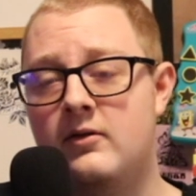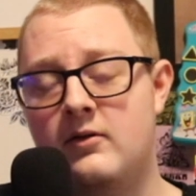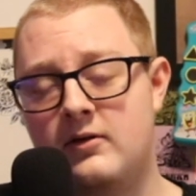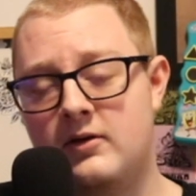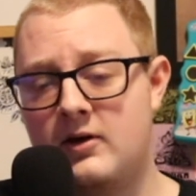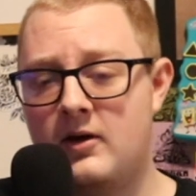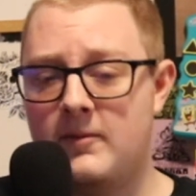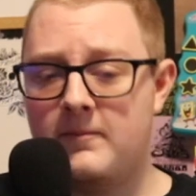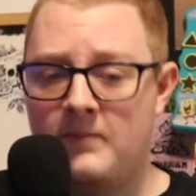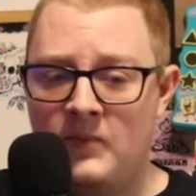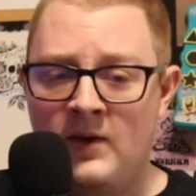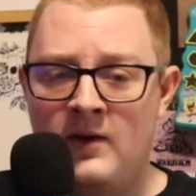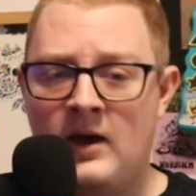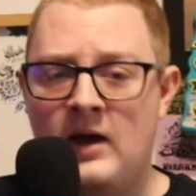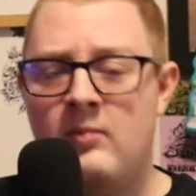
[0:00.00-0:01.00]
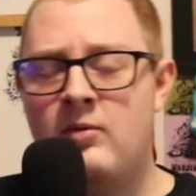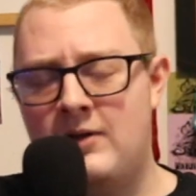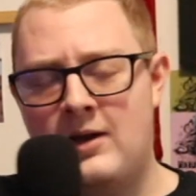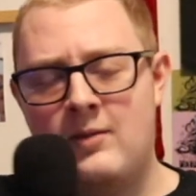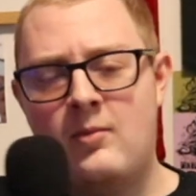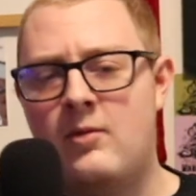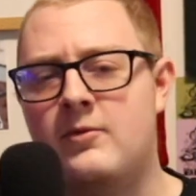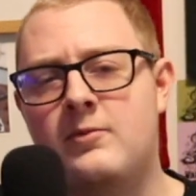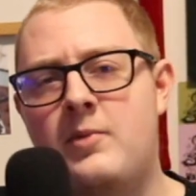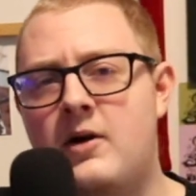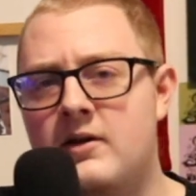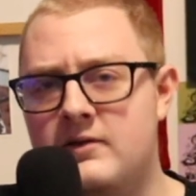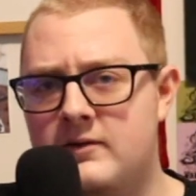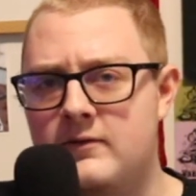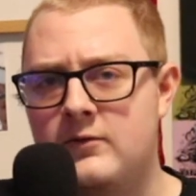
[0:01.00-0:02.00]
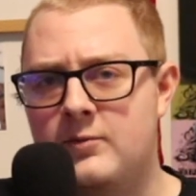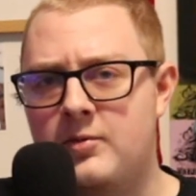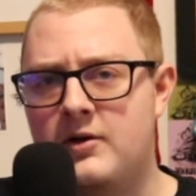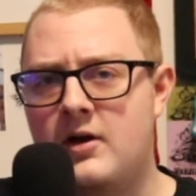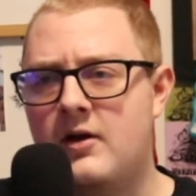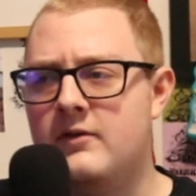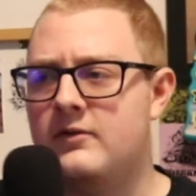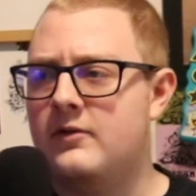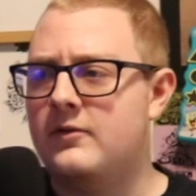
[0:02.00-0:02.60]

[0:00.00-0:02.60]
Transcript: it up. I'm almost positive it was Picasso.